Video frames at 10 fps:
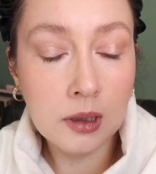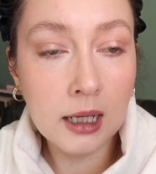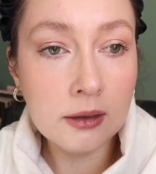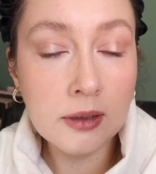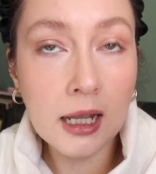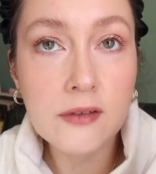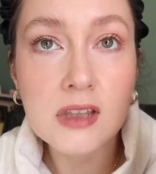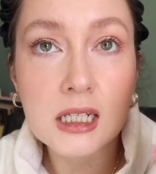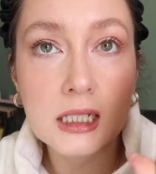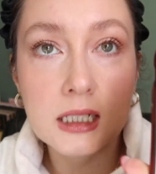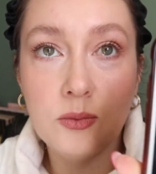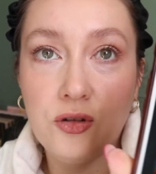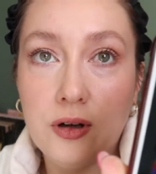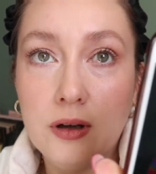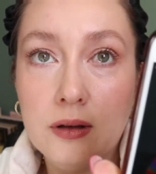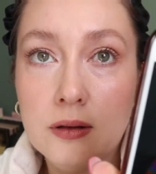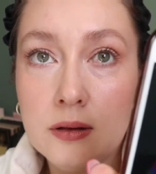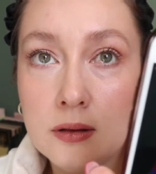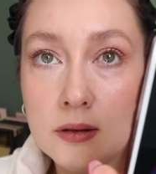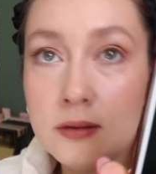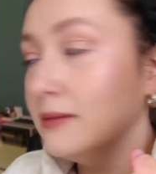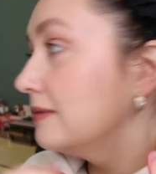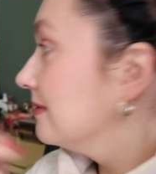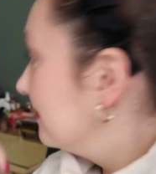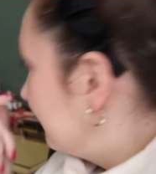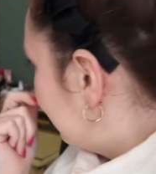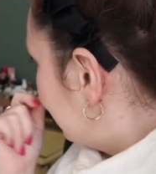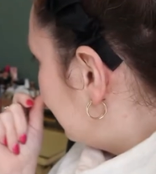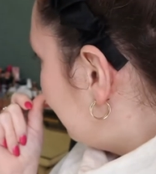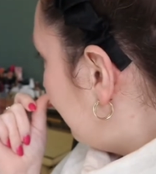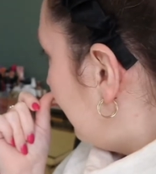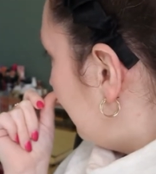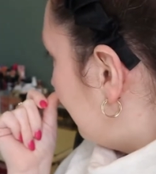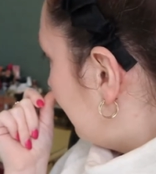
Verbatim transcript: I don't have that anymore. Do I?